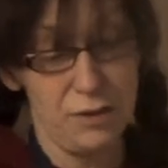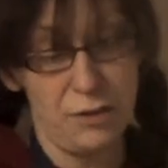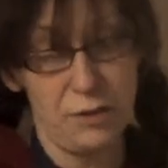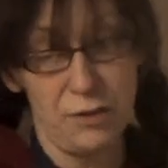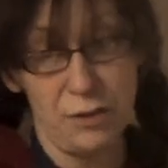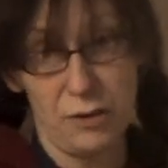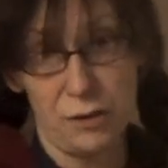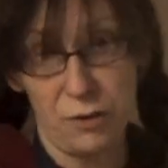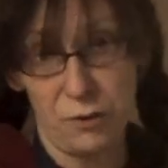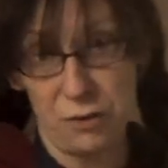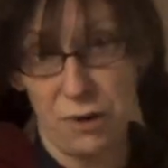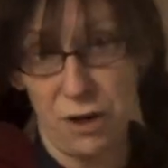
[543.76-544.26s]

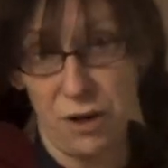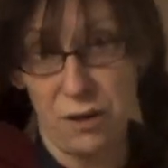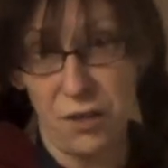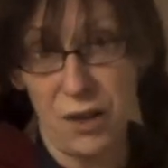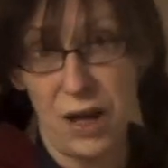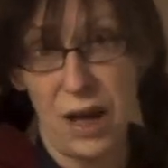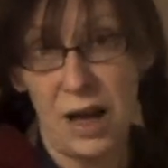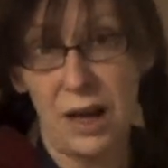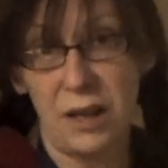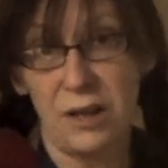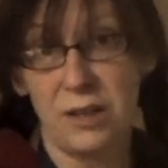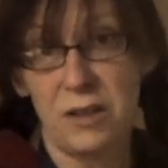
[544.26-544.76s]
your other
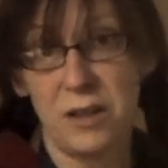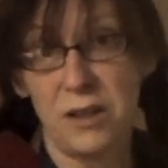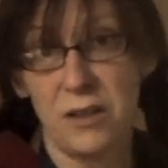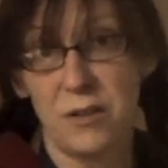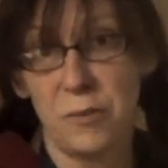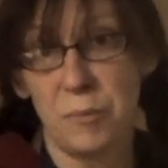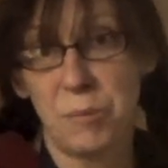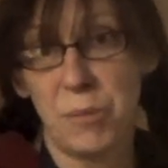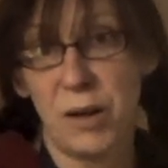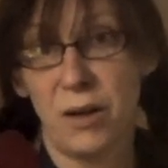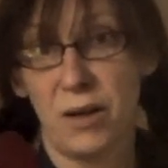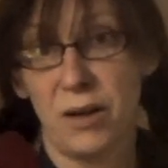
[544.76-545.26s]
hand is
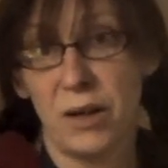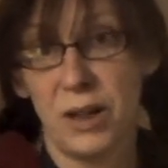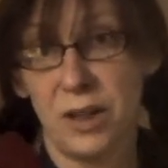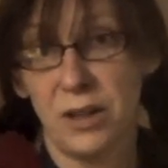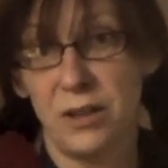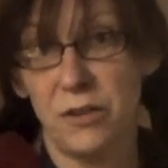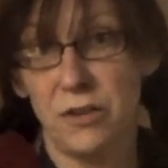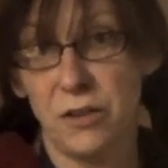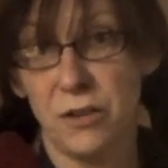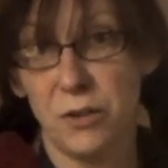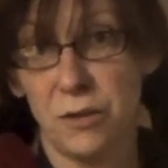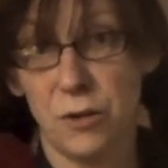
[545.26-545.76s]

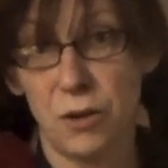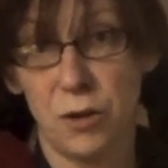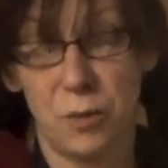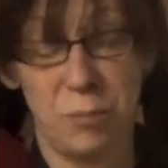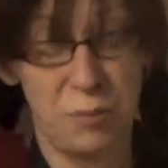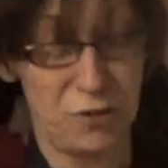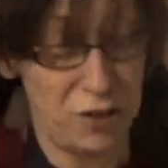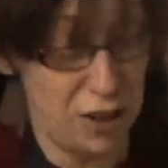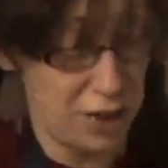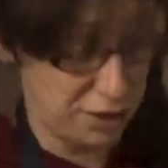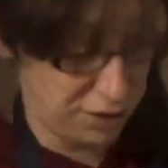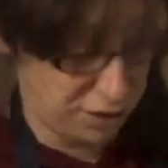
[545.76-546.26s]
behind your
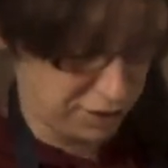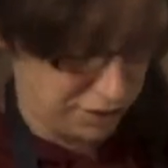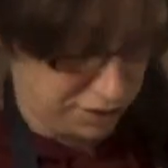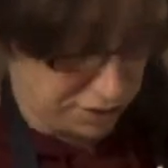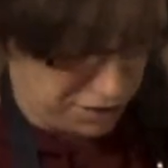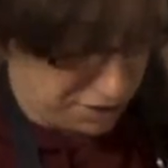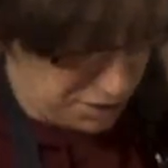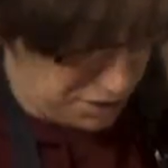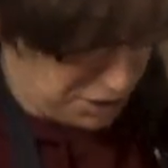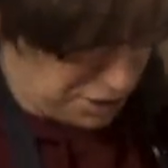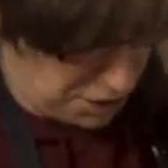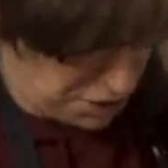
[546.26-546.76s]
object,
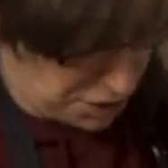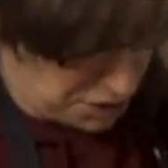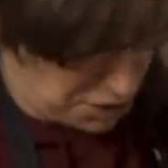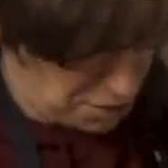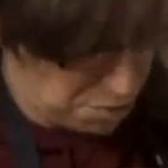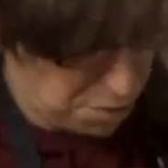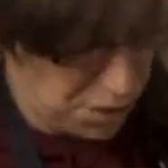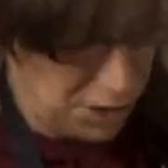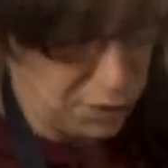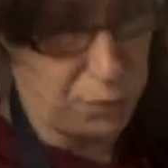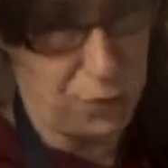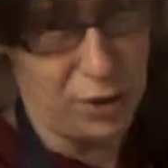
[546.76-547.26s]
and you
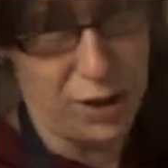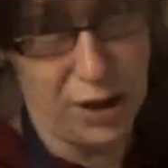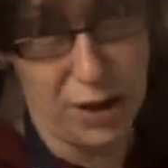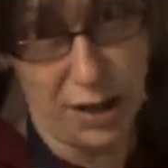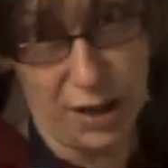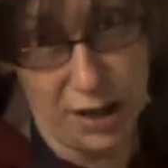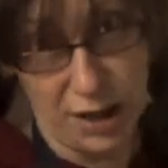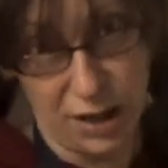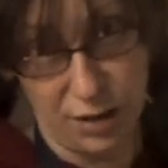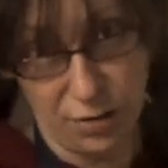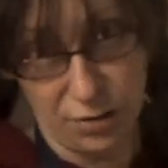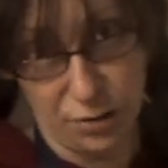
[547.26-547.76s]
are
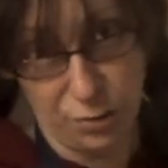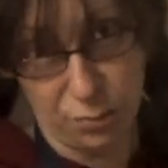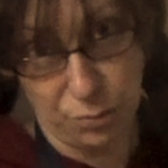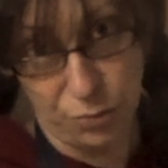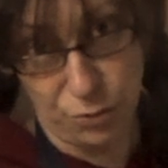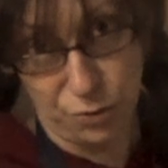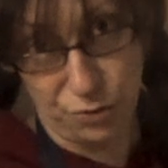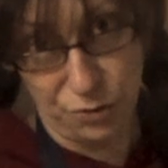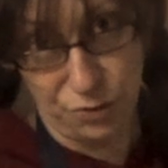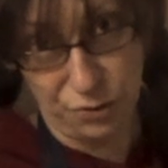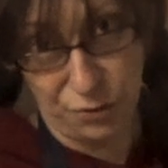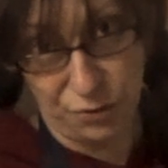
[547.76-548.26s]
working
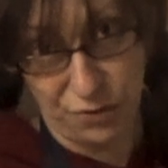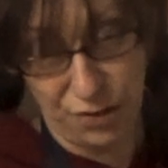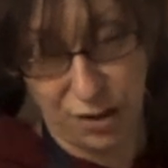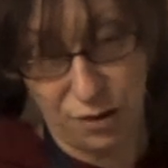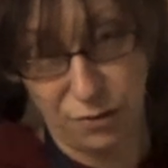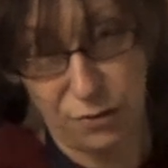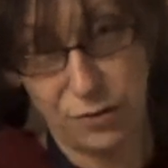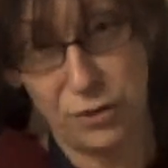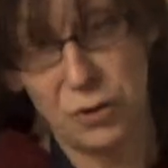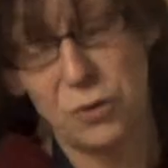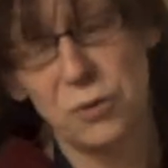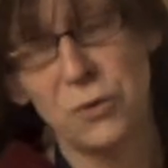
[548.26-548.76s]
toward yourself
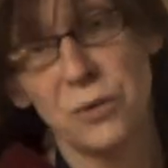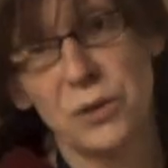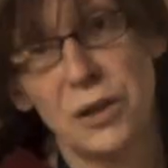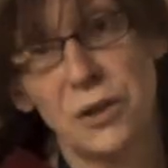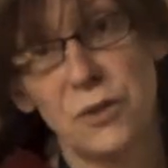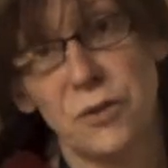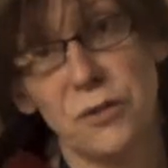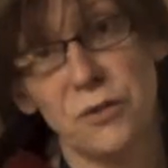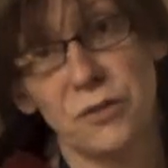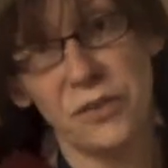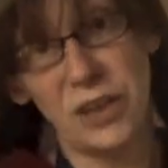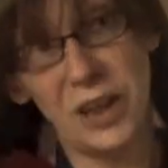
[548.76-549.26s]
and all
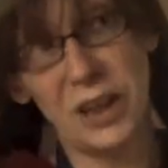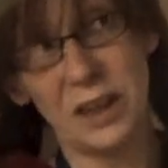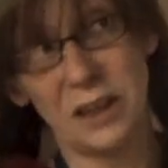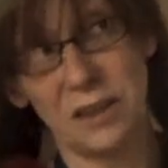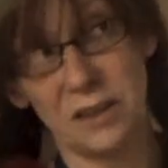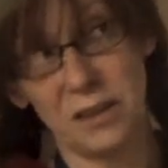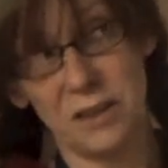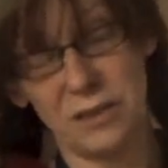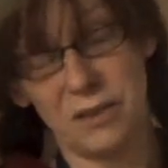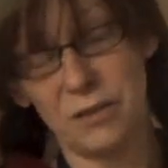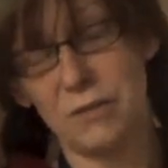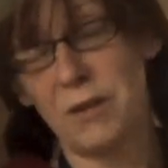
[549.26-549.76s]
your
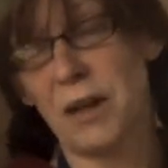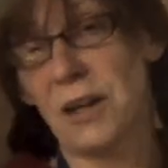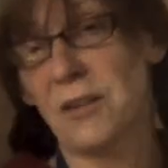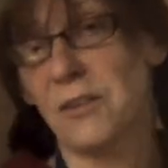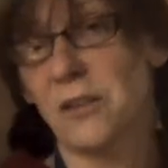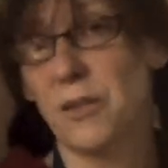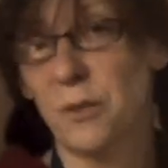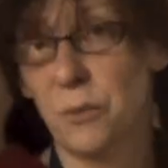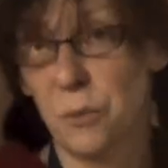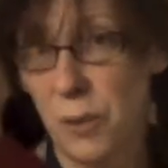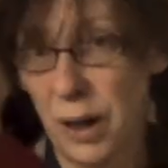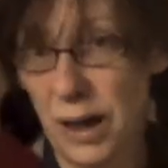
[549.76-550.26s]
fingers are out
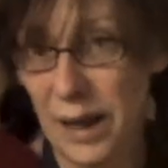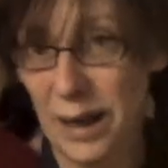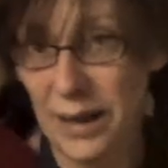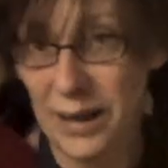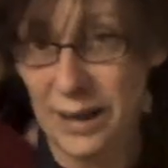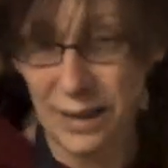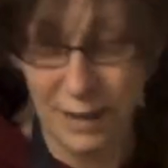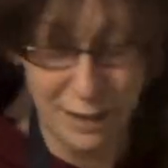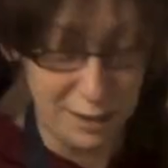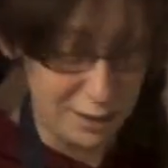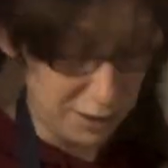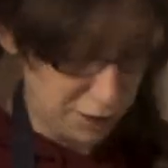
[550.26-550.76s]
of the way.
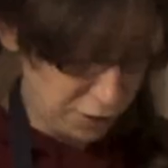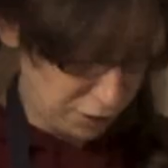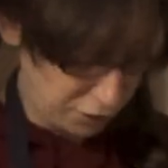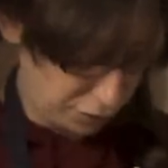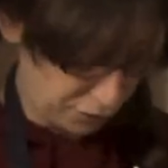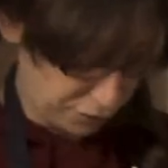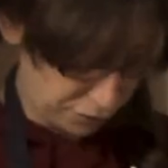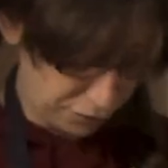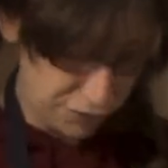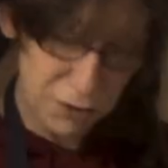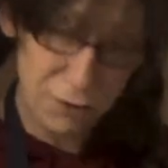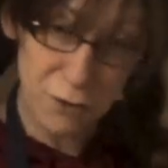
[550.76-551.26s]
So
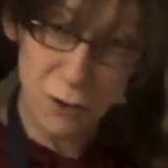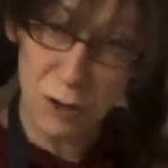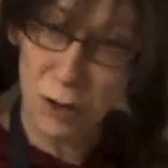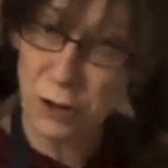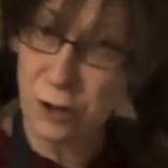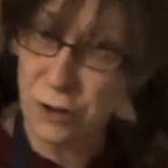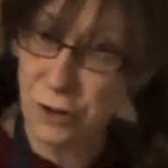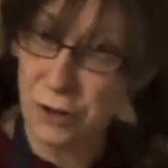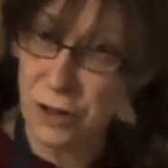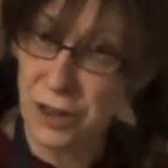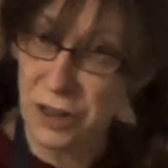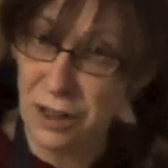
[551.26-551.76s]
if you've got a
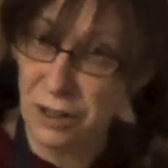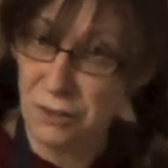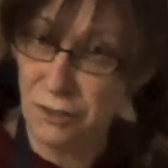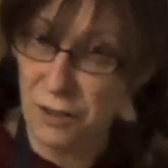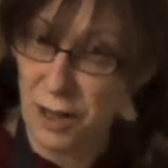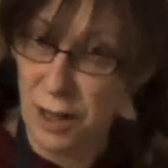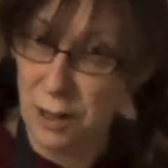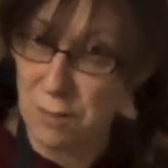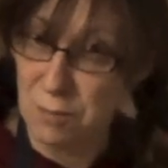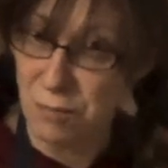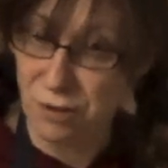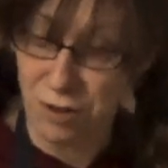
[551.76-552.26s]
good enough
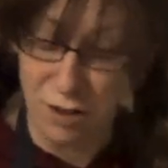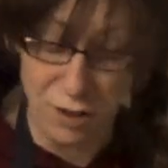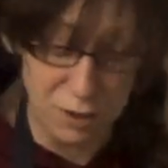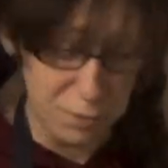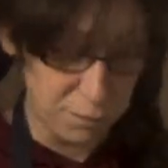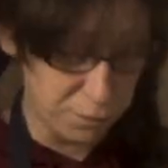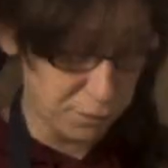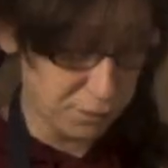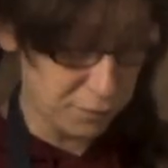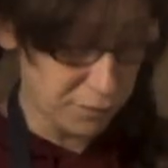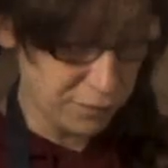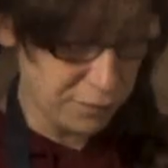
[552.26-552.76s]
apron,
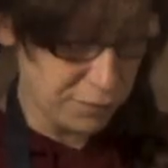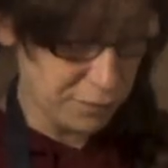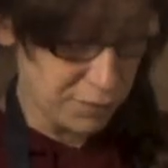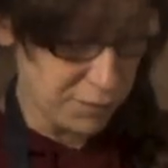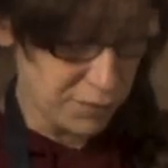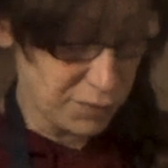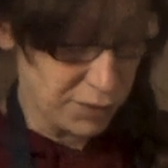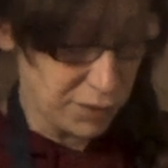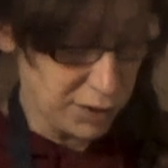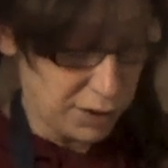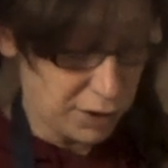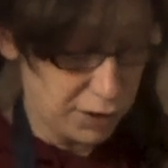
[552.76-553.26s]

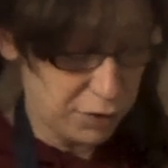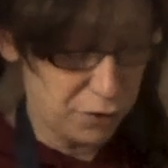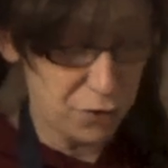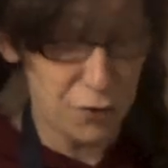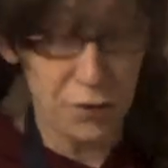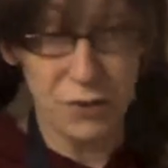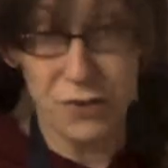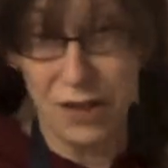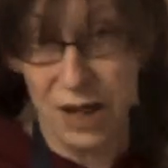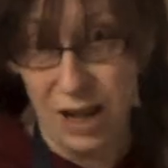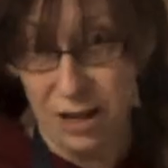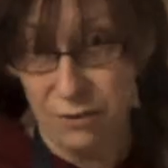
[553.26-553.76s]
it's
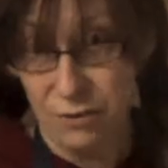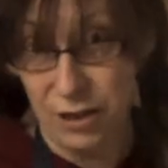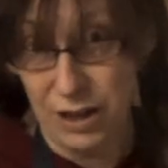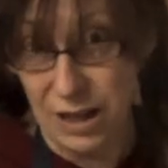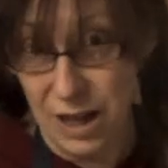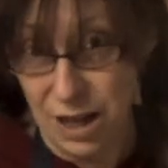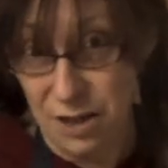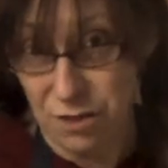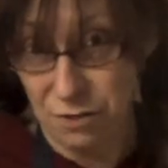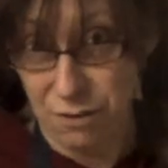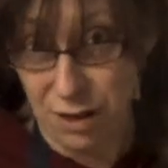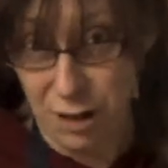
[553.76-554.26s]
good to have a
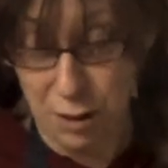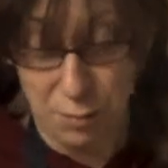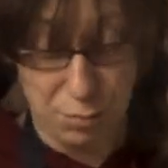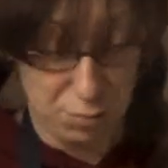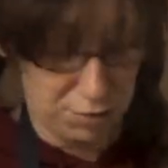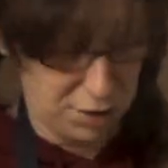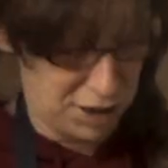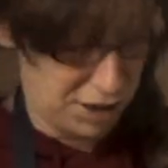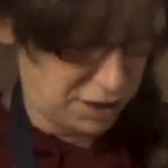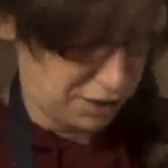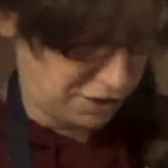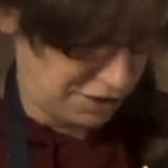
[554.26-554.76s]
leather
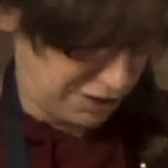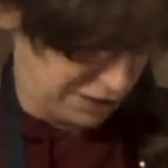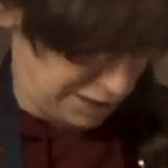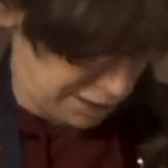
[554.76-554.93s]
apron actually,